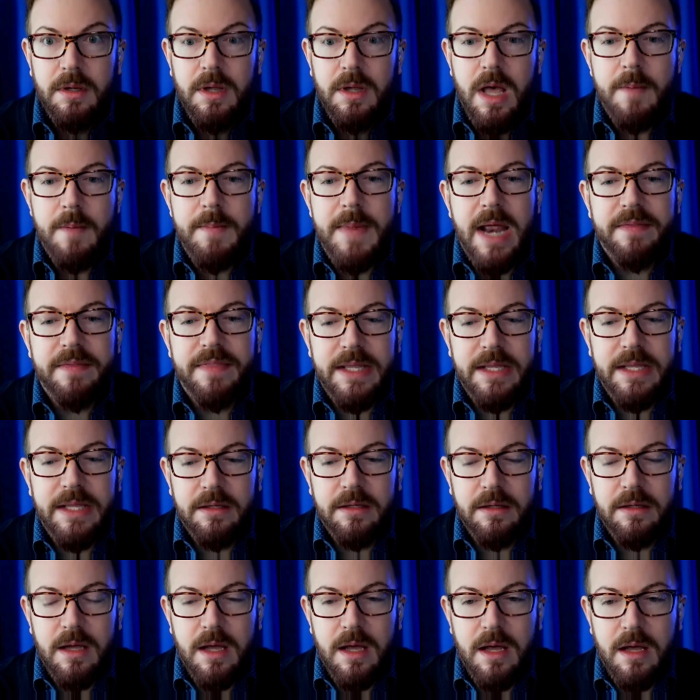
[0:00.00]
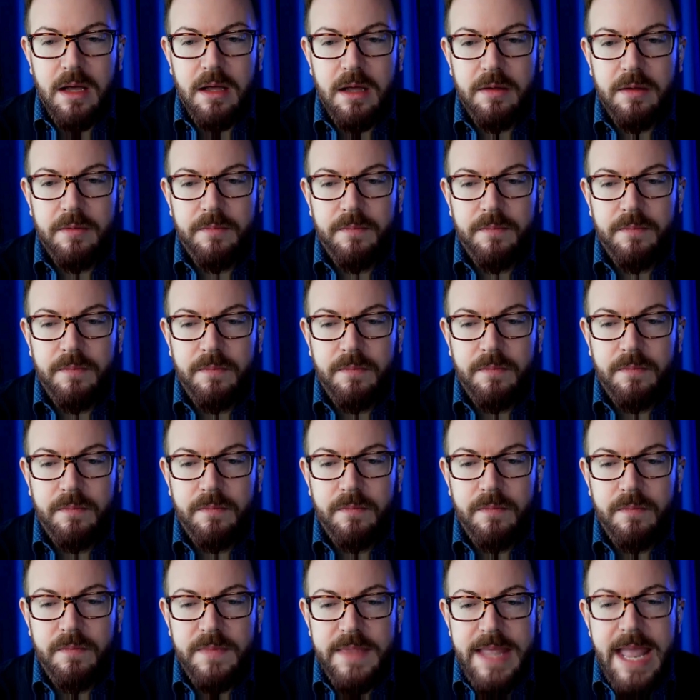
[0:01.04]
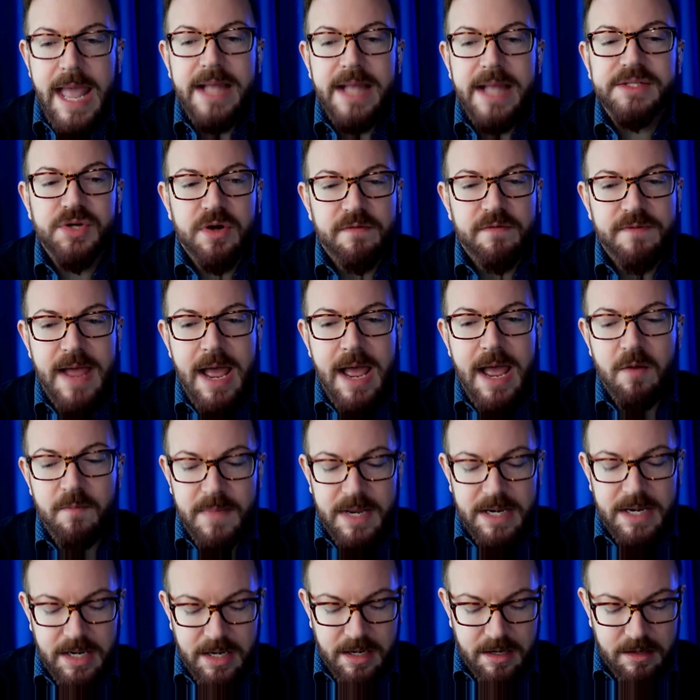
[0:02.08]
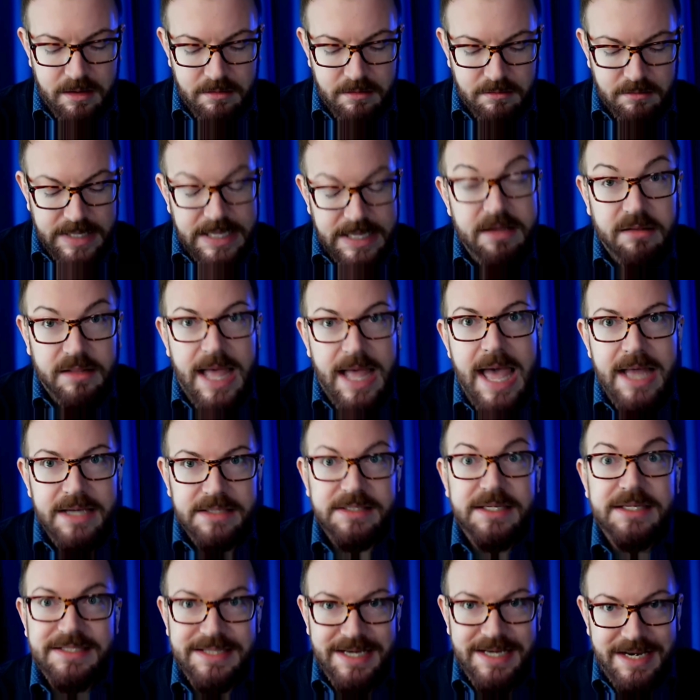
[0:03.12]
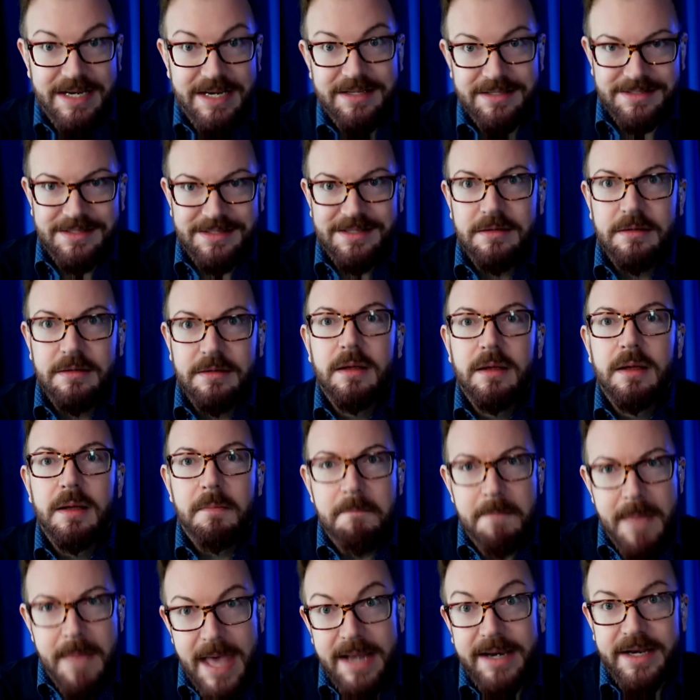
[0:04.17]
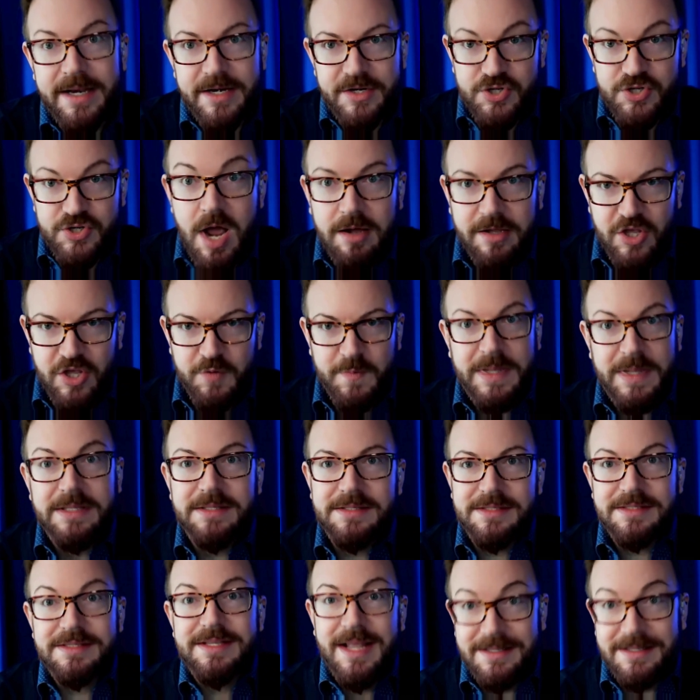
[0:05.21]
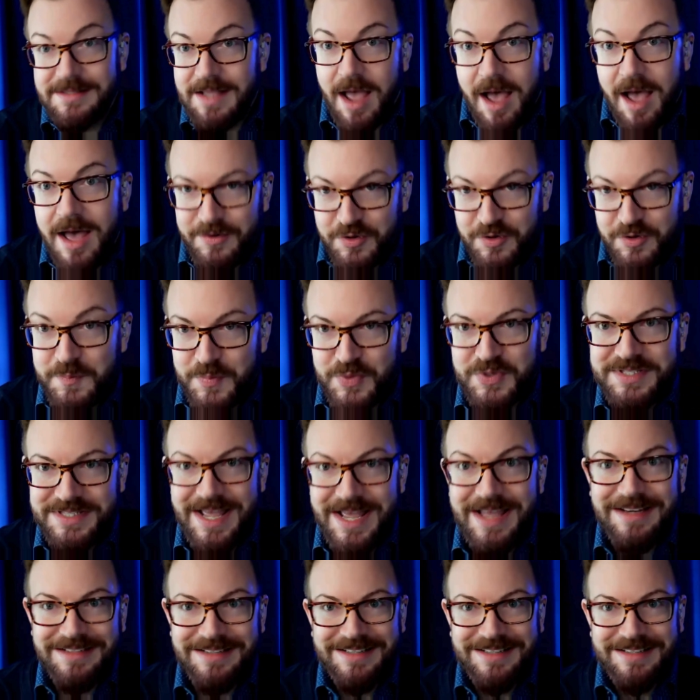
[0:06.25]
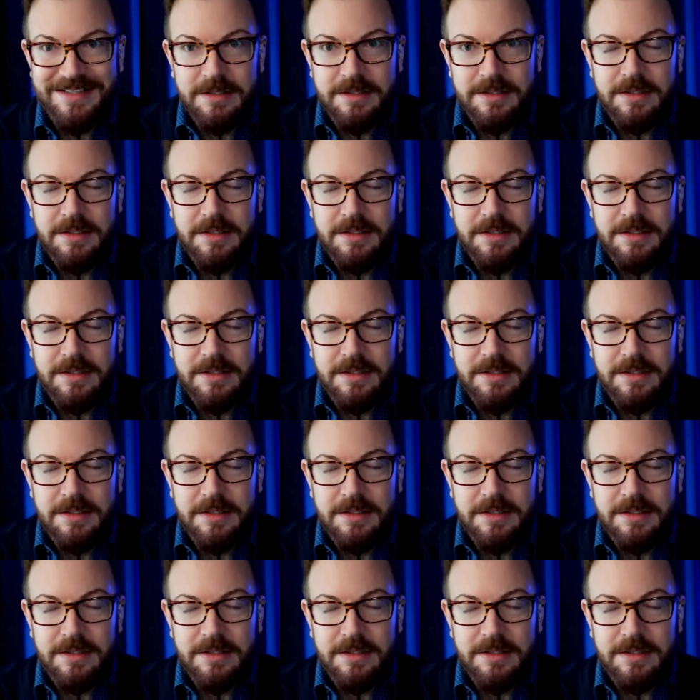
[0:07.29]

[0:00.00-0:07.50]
I mean, I think the answer of how many legal entities manage documents, it's 100%.